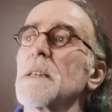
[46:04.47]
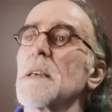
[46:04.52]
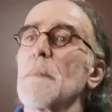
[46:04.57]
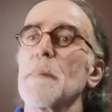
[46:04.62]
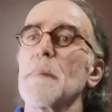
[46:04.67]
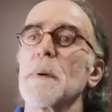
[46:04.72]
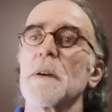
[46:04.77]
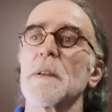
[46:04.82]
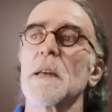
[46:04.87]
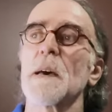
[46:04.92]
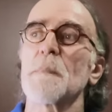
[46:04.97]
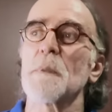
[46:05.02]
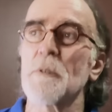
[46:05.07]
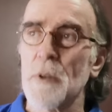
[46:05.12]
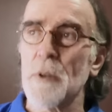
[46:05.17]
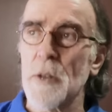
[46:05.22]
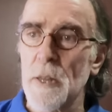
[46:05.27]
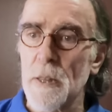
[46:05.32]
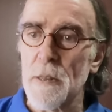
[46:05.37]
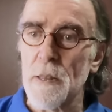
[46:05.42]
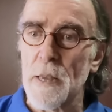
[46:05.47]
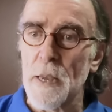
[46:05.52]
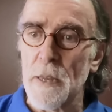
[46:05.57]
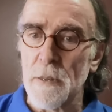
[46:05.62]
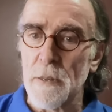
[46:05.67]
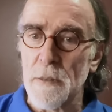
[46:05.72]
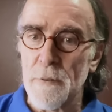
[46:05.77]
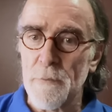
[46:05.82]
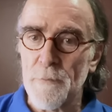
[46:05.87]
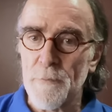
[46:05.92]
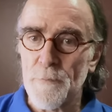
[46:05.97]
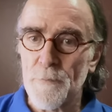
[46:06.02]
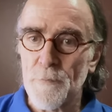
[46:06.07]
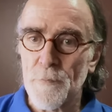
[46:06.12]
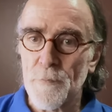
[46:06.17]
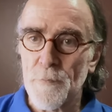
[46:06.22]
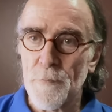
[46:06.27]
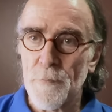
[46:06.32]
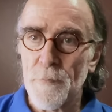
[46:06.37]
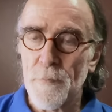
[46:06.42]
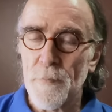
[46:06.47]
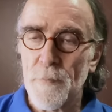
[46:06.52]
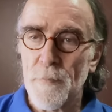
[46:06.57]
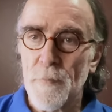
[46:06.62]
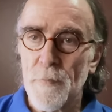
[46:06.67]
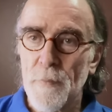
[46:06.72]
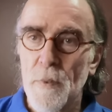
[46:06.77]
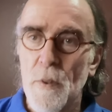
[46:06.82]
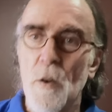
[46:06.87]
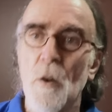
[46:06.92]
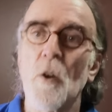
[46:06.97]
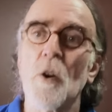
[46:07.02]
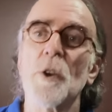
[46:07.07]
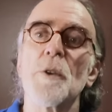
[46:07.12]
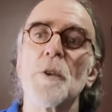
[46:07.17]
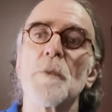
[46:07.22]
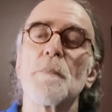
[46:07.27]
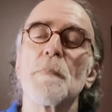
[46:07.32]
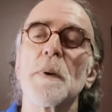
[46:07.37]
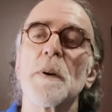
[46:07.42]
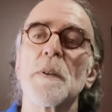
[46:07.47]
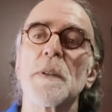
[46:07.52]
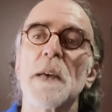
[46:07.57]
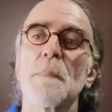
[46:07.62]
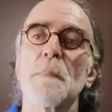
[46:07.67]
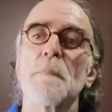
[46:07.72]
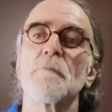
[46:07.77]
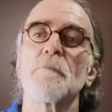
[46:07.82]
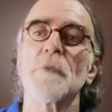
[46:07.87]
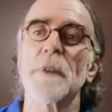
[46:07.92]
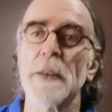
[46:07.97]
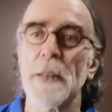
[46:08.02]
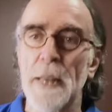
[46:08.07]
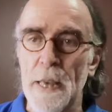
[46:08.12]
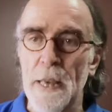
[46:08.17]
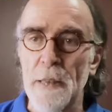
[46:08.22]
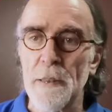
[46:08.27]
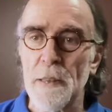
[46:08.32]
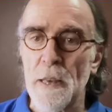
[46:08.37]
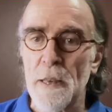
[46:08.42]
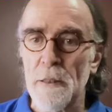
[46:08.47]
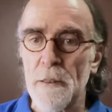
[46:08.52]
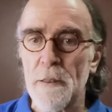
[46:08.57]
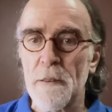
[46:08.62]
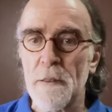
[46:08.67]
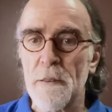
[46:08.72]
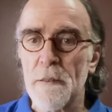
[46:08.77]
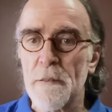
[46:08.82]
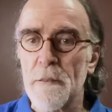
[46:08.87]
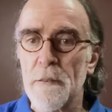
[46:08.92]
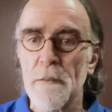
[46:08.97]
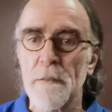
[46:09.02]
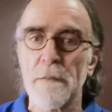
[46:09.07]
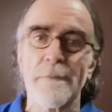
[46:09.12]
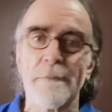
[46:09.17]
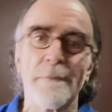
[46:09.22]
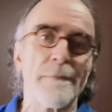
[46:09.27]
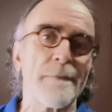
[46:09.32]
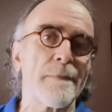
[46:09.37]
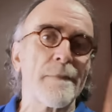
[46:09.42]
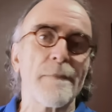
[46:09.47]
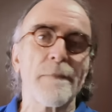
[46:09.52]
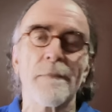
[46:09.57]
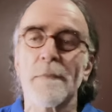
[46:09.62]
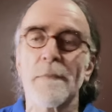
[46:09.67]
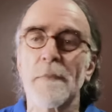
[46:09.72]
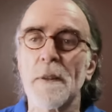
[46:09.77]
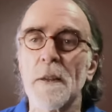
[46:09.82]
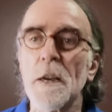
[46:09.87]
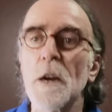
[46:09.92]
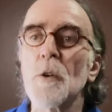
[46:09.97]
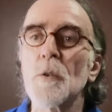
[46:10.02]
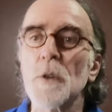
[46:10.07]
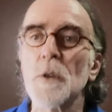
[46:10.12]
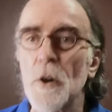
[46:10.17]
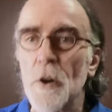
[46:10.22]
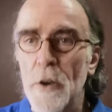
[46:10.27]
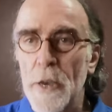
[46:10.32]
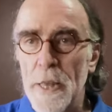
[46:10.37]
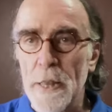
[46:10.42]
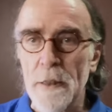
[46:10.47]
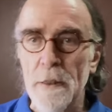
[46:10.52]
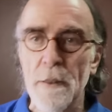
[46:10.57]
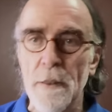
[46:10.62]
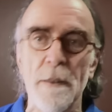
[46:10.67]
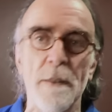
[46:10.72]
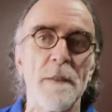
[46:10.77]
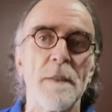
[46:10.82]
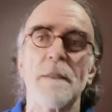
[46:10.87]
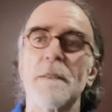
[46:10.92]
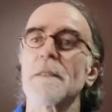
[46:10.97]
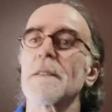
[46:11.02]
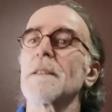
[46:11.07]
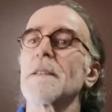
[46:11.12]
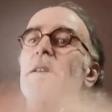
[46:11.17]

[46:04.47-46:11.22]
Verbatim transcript: you build up your real estate or you build up real assets, gold coins,